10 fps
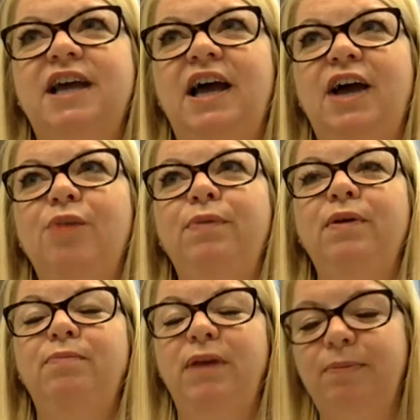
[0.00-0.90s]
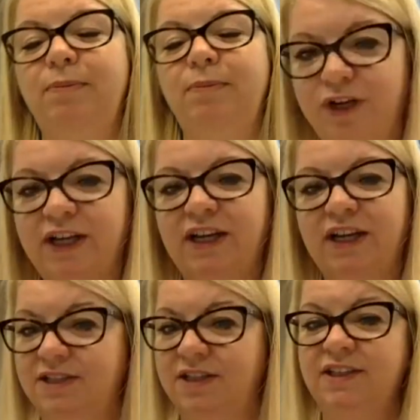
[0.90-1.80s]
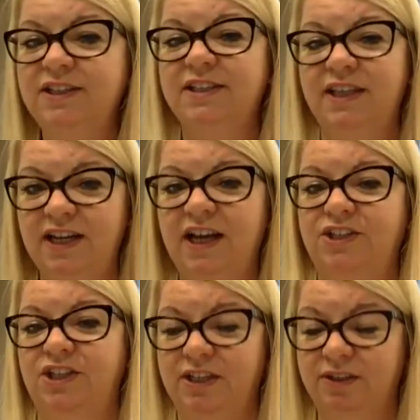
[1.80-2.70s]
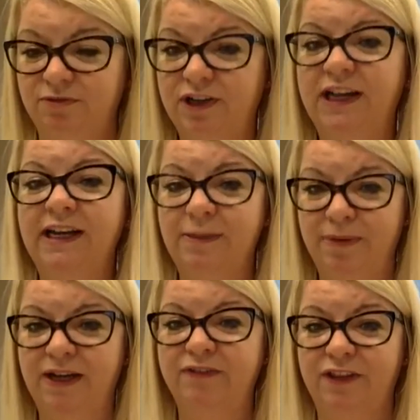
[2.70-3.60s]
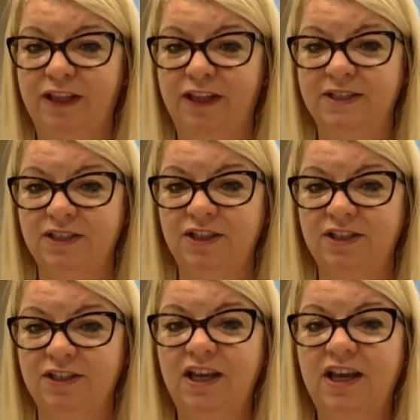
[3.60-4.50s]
helping people realize that this skill actually can really benefit their business.